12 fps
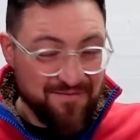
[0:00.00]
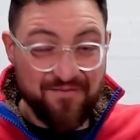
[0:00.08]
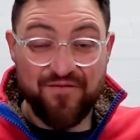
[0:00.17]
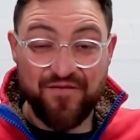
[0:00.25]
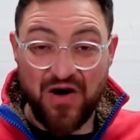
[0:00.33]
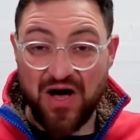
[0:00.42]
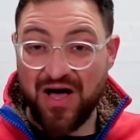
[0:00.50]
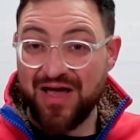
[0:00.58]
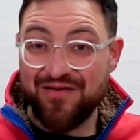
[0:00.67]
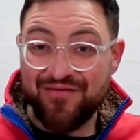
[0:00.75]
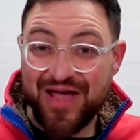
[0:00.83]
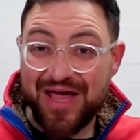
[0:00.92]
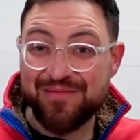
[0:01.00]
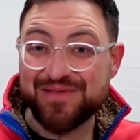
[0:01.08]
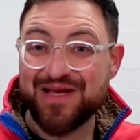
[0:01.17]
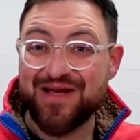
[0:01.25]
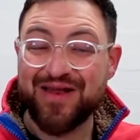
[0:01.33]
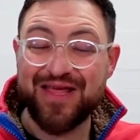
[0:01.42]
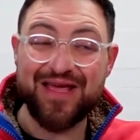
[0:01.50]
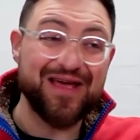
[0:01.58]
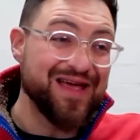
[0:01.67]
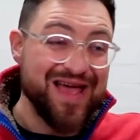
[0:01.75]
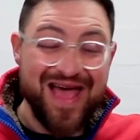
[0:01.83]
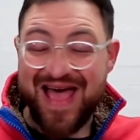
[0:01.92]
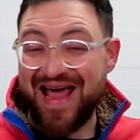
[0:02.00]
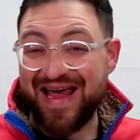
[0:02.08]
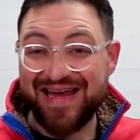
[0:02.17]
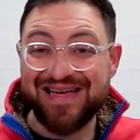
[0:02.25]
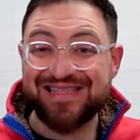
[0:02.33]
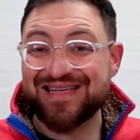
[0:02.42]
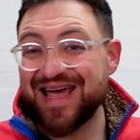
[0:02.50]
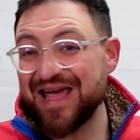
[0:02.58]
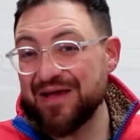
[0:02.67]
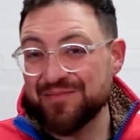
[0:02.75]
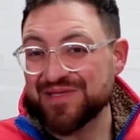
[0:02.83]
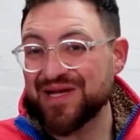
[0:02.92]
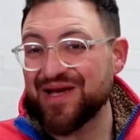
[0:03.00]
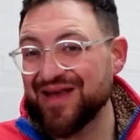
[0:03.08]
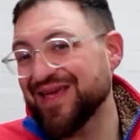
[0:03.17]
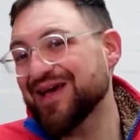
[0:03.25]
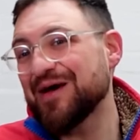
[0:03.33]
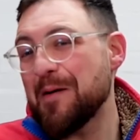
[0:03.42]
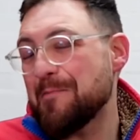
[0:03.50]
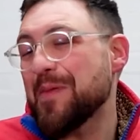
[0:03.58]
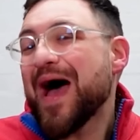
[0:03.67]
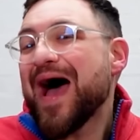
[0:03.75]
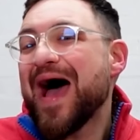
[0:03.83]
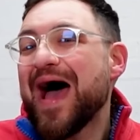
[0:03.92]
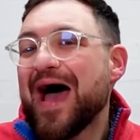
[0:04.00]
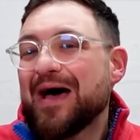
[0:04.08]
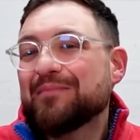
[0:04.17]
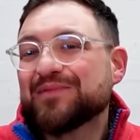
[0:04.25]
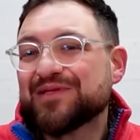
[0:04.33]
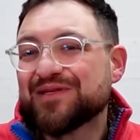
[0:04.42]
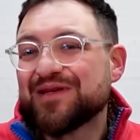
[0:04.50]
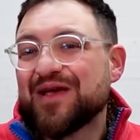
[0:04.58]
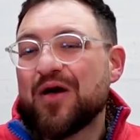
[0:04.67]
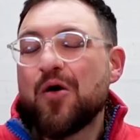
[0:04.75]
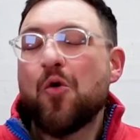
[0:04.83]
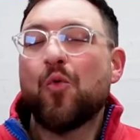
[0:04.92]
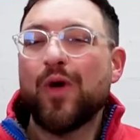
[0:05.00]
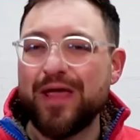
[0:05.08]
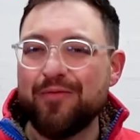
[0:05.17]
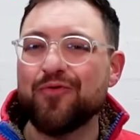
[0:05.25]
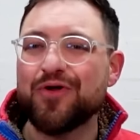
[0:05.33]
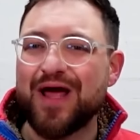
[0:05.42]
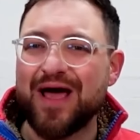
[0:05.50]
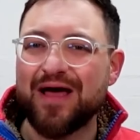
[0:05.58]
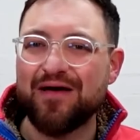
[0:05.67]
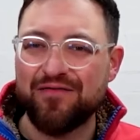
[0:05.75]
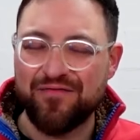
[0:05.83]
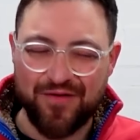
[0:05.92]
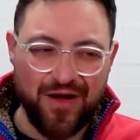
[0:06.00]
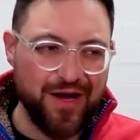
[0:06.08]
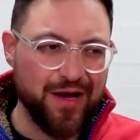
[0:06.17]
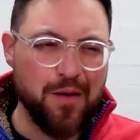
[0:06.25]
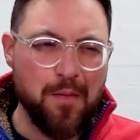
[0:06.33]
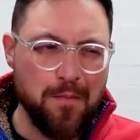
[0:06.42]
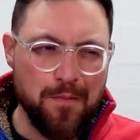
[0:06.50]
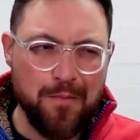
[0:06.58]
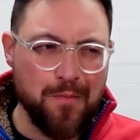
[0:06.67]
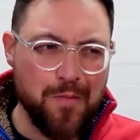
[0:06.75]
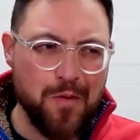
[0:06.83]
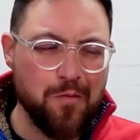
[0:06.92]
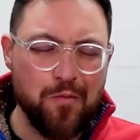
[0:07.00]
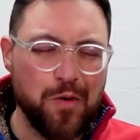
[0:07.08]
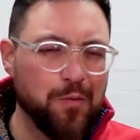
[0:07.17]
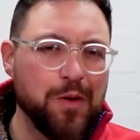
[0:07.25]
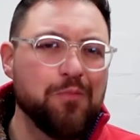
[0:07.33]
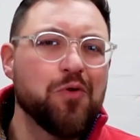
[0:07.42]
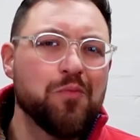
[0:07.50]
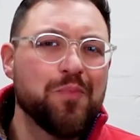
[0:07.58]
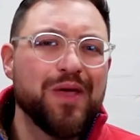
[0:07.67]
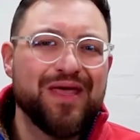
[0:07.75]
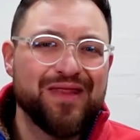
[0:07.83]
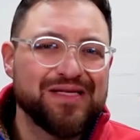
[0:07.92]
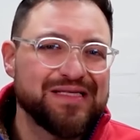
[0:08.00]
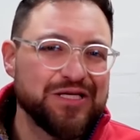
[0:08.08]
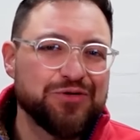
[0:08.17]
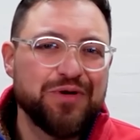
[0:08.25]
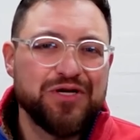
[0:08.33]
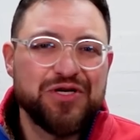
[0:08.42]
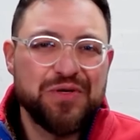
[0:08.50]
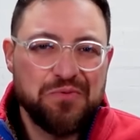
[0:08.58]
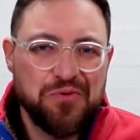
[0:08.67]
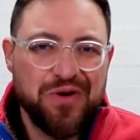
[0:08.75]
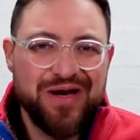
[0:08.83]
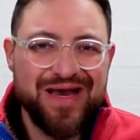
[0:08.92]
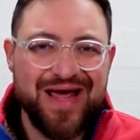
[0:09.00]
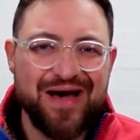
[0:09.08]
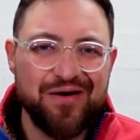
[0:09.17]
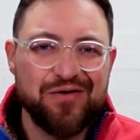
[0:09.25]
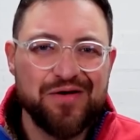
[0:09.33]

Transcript: 5 games earlier, 8 games earlier, perhaps we would have we wouldn't be in this situation that we're in now.